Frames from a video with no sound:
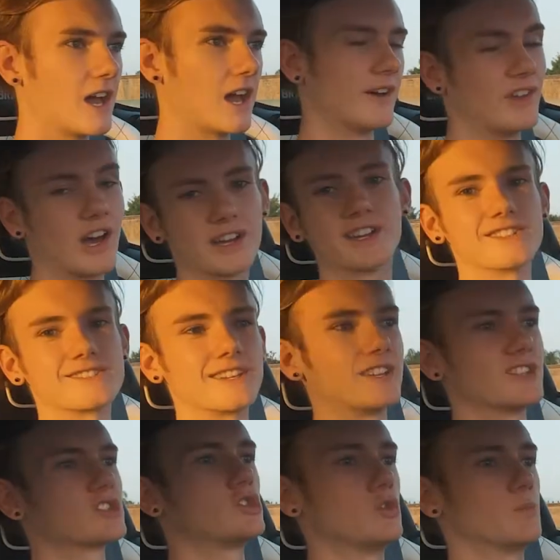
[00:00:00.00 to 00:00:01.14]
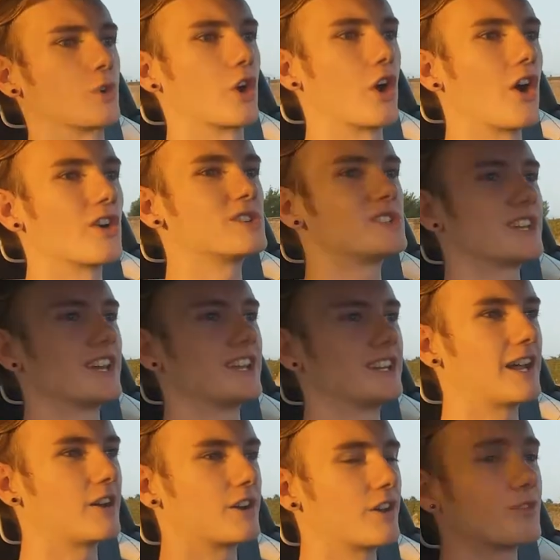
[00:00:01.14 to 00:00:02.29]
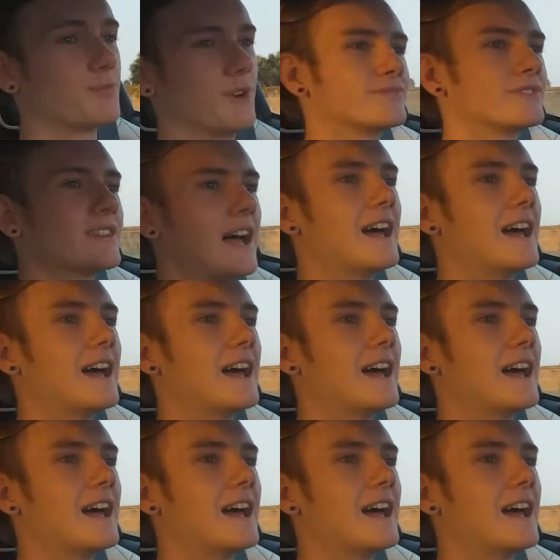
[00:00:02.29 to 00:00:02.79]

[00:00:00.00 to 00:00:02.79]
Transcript: I'm not gonna say it's super hard to get in and out of, but